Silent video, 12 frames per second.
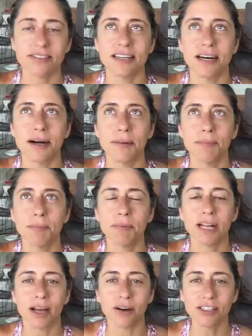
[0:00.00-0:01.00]
but
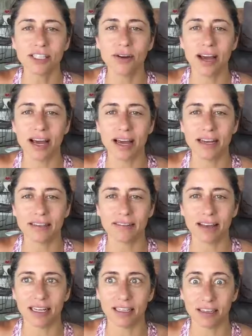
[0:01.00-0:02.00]
I also had like